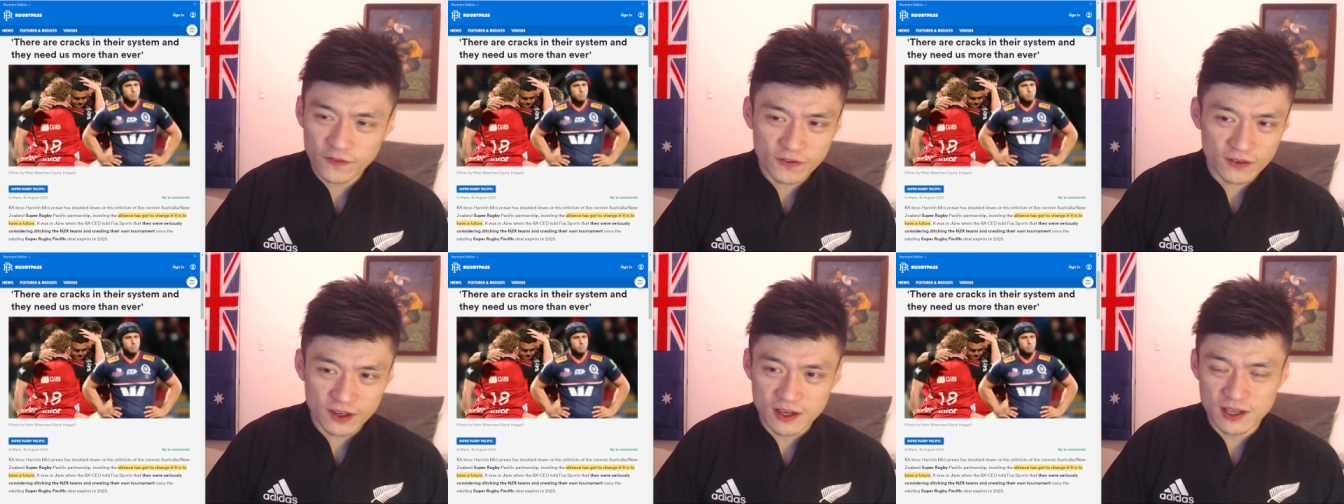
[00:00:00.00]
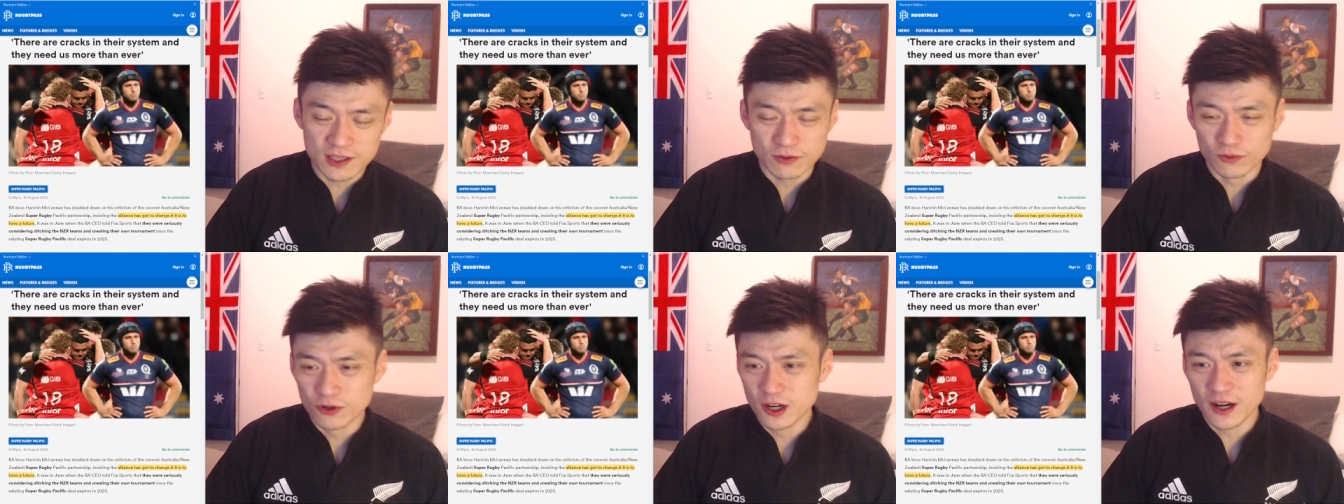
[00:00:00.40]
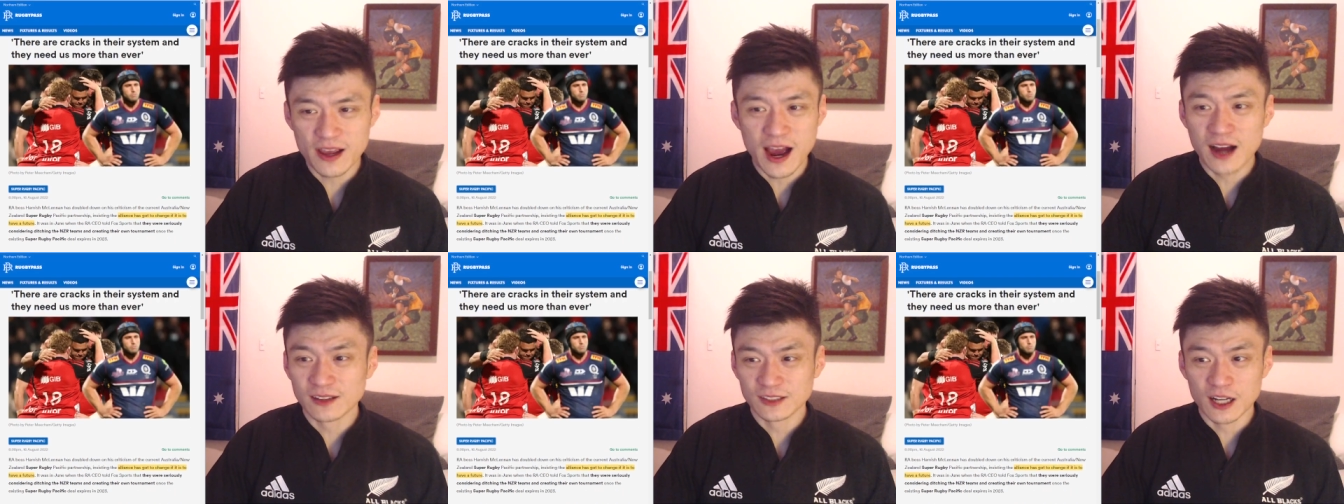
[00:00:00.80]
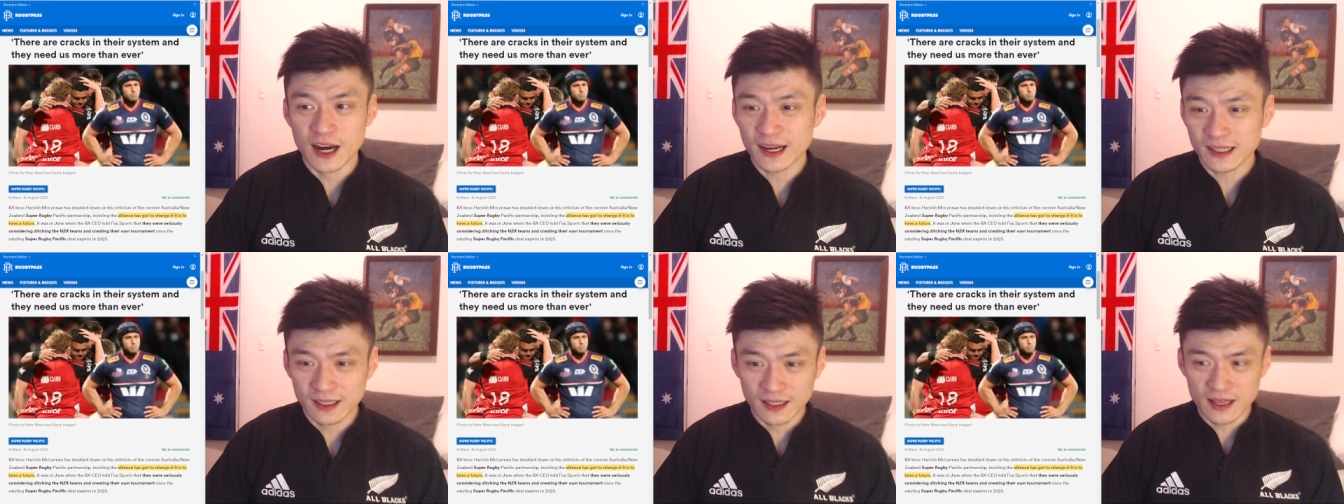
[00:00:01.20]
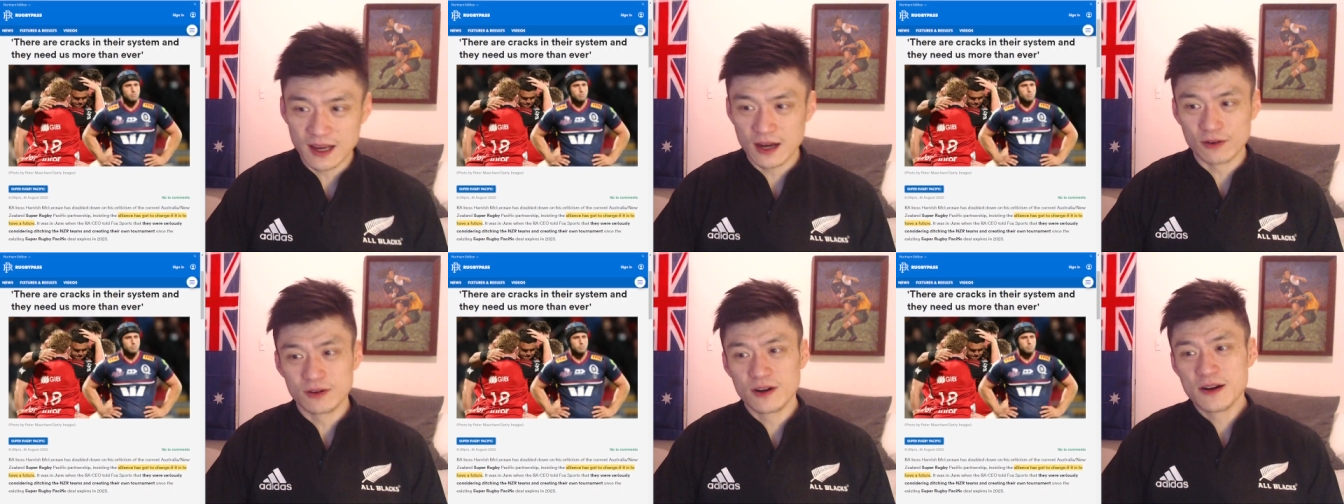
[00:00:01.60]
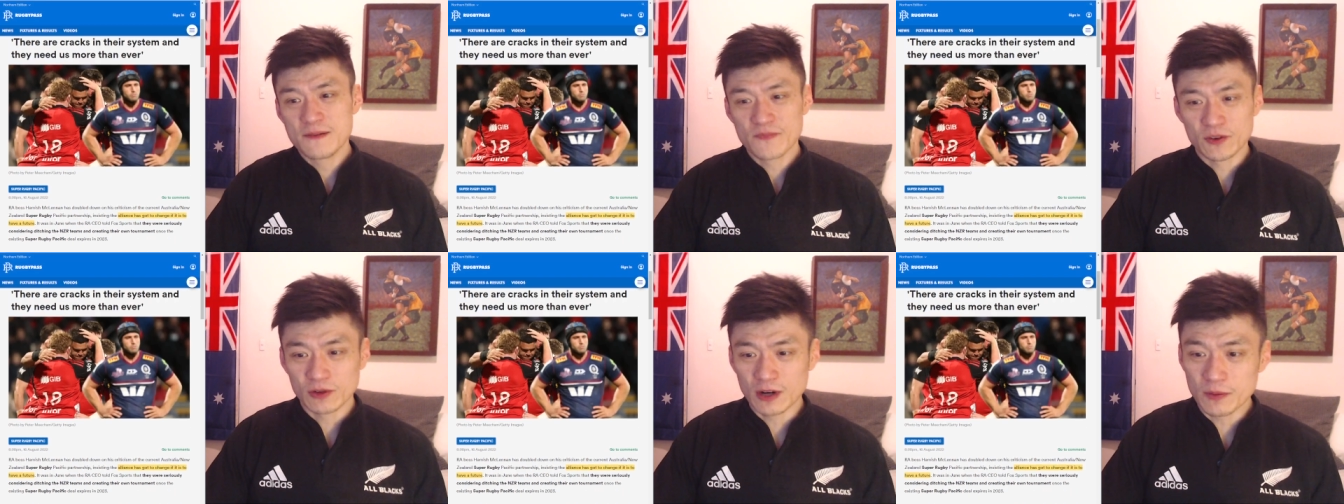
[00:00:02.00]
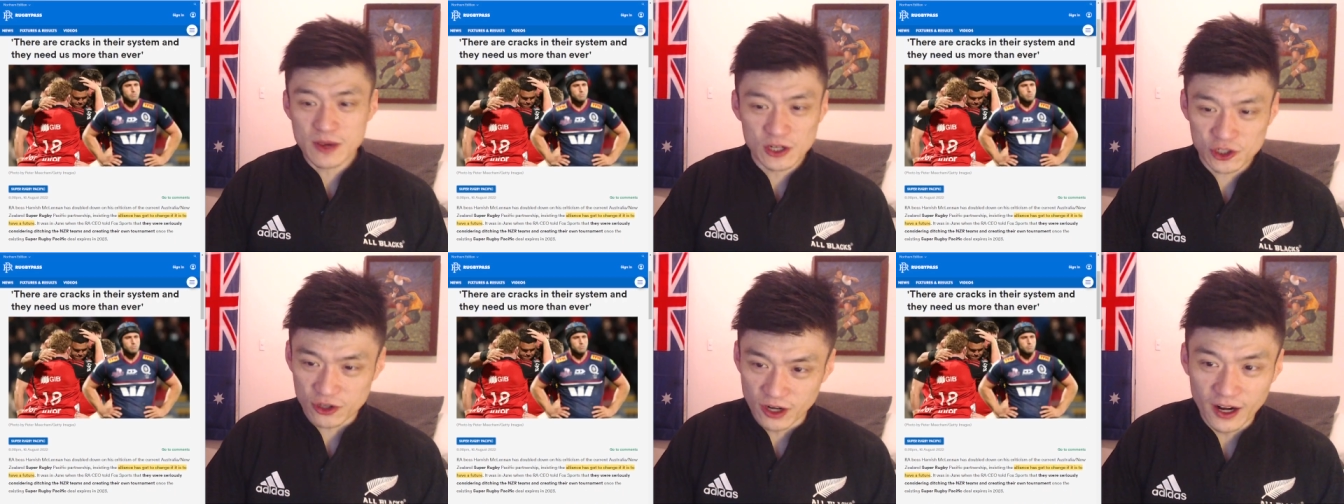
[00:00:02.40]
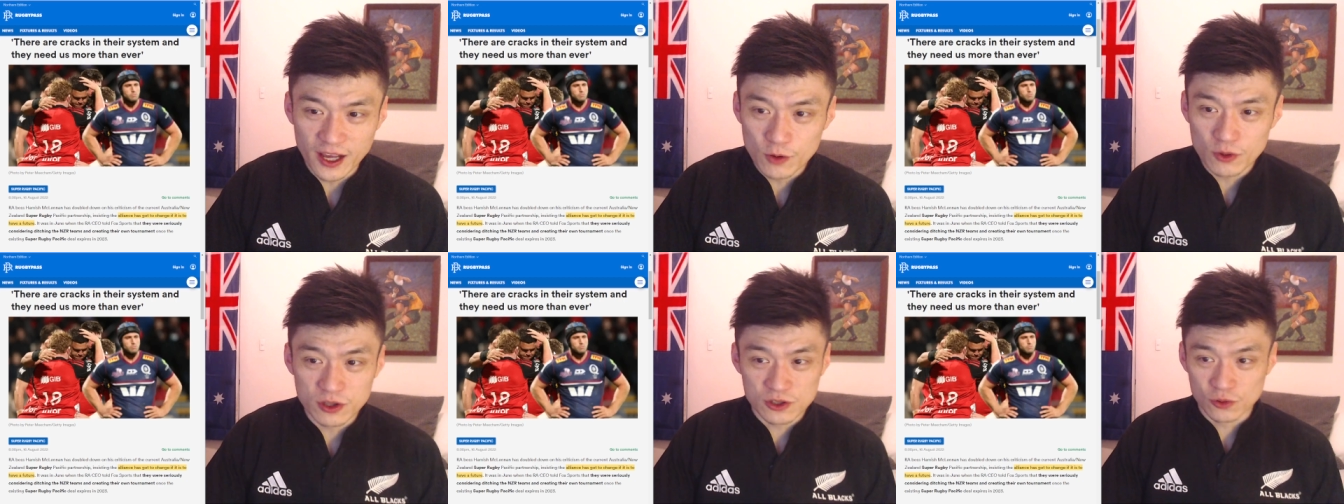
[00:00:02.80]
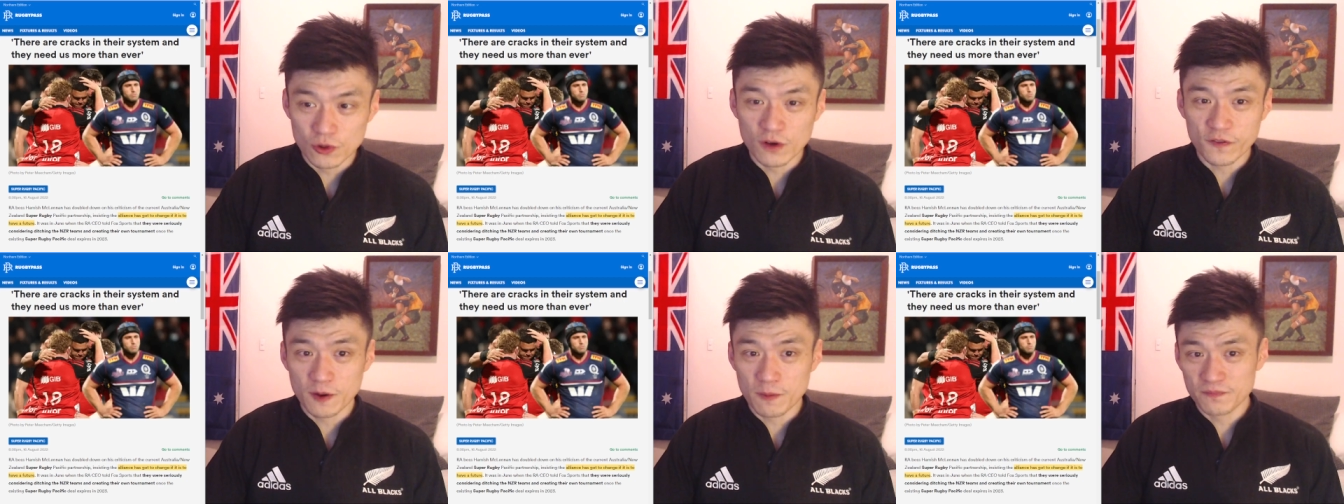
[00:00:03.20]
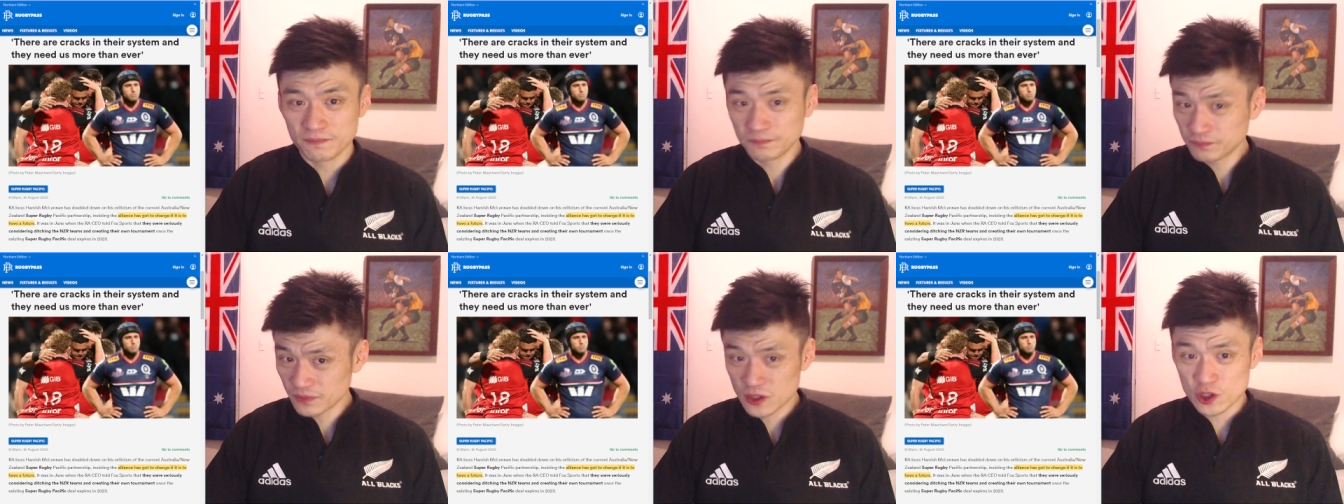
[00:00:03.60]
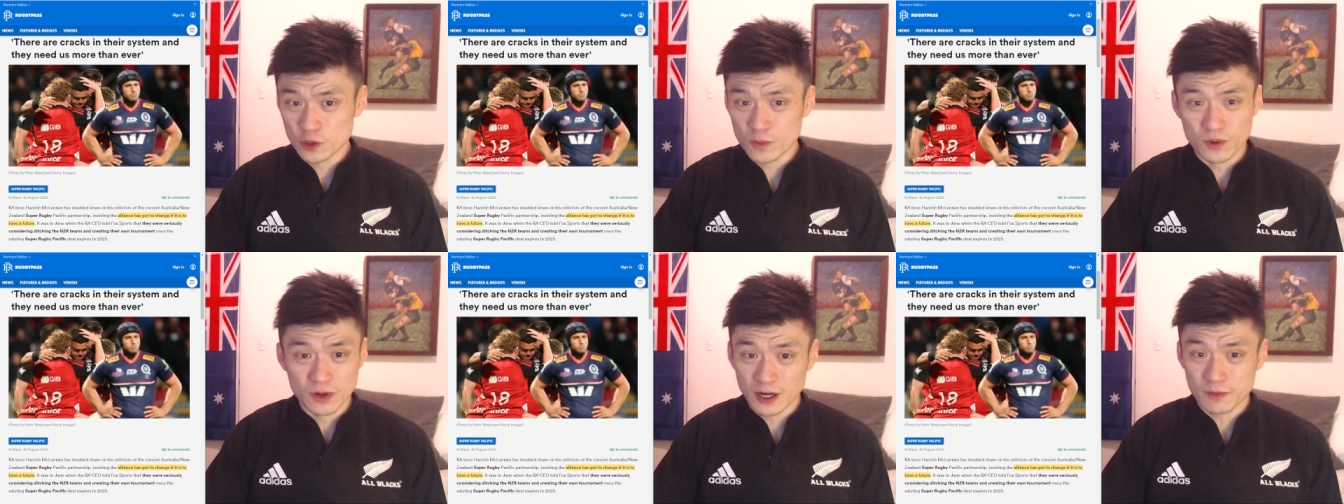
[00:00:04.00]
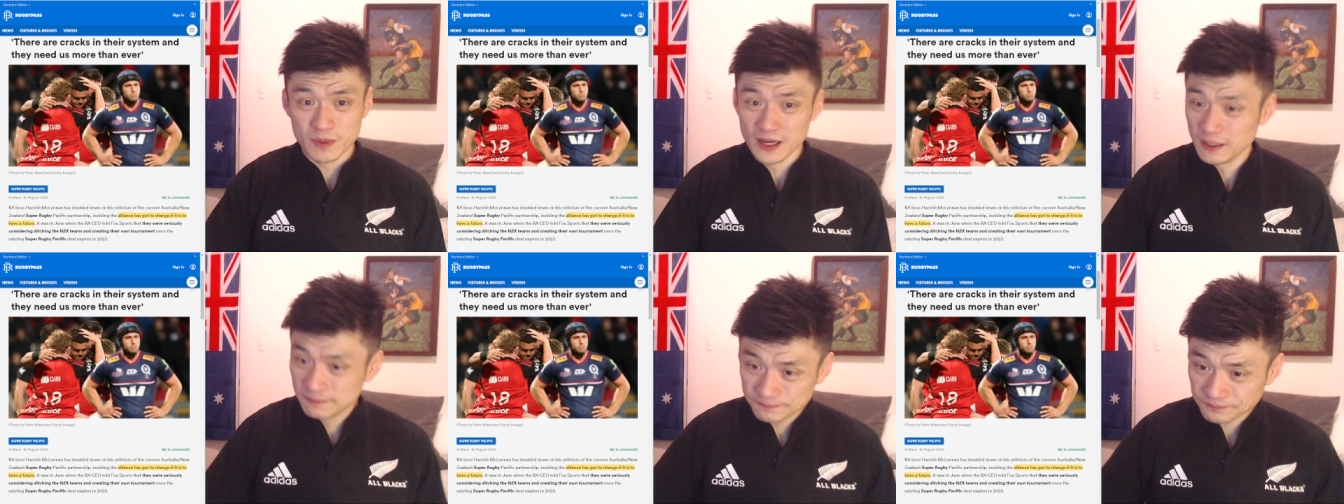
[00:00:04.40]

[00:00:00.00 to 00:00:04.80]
It's really unlikely that Rugby Australia withdraw from Super Rugby,